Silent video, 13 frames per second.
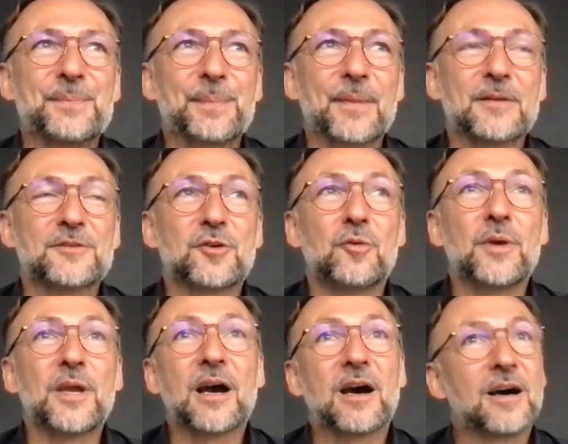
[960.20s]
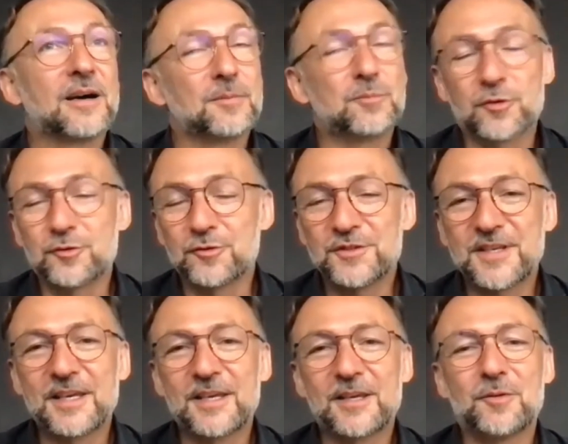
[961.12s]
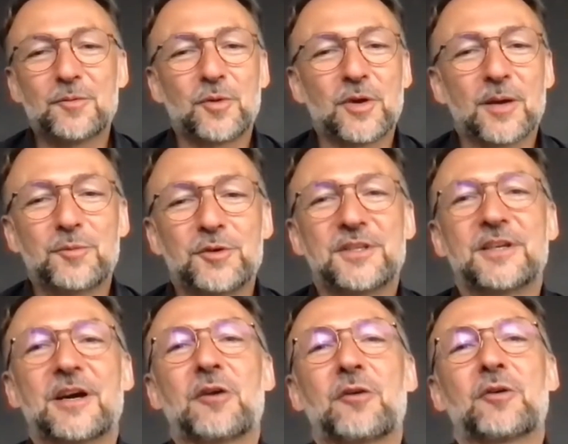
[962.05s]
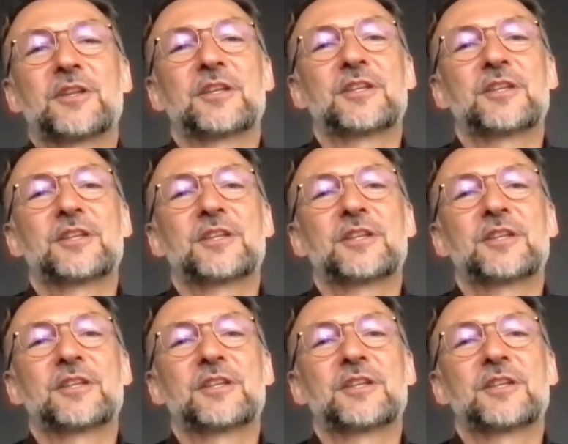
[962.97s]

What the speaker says: So we are producing, we are putting all our